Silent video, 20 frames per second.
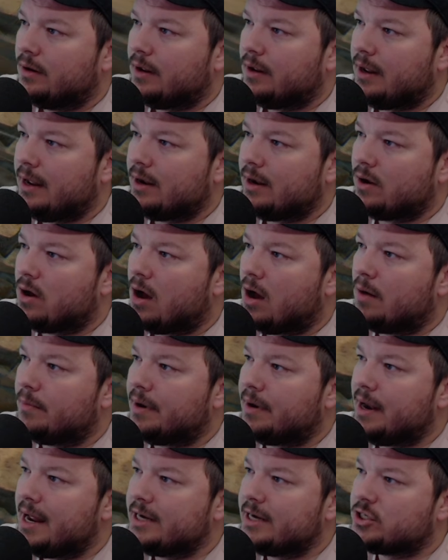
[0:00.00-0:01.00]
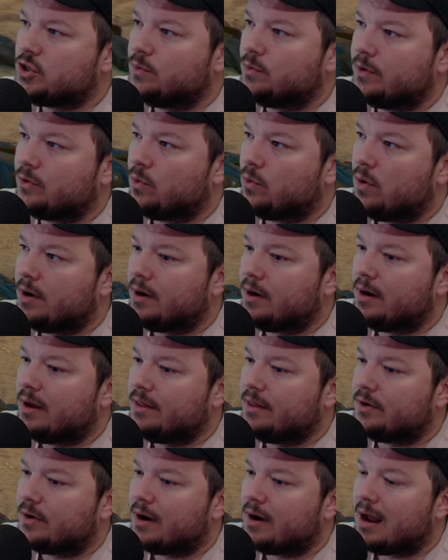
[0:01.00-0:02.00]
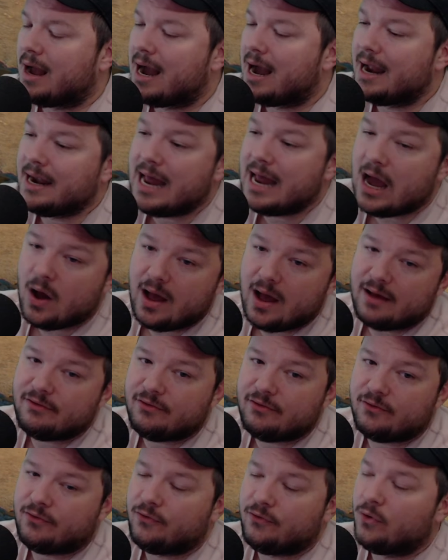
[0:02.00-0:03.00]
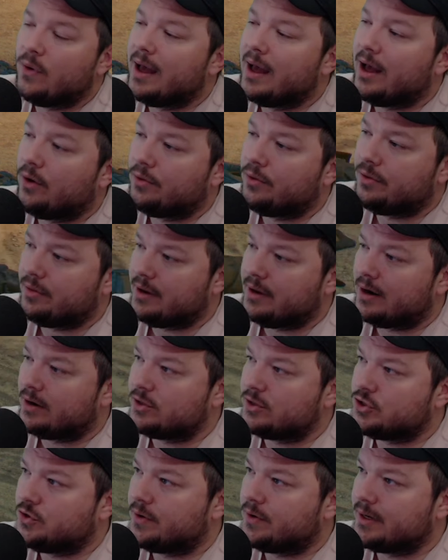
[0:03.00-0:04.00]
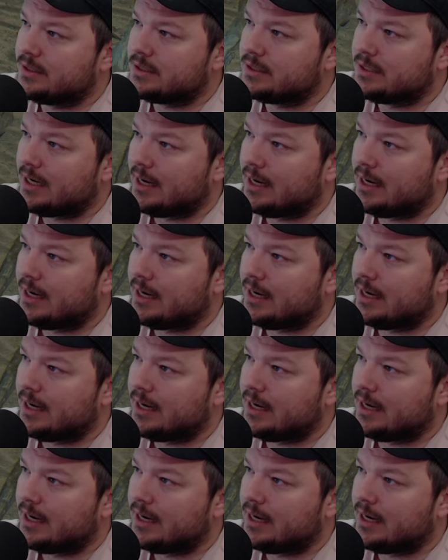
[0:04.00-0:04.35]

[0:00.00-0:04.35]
in combination with one another, I now have full health there, as you can see.